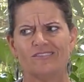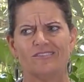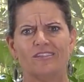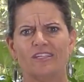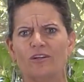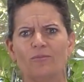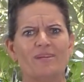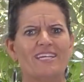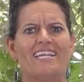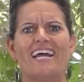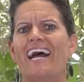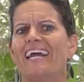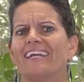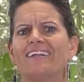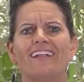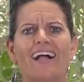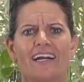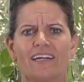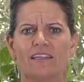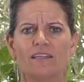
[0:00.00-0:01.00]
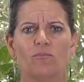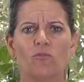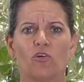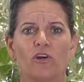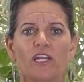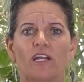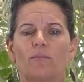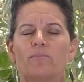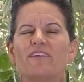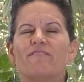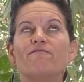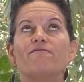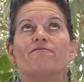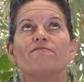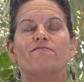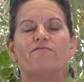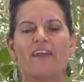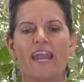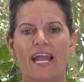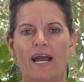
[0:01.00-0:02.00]
it'll be 9 o'clock in the morning, I'll be
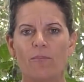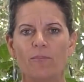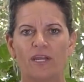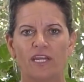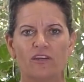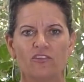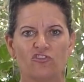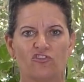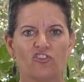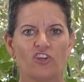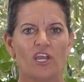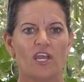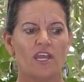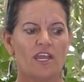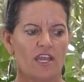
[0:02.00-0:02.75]
famished,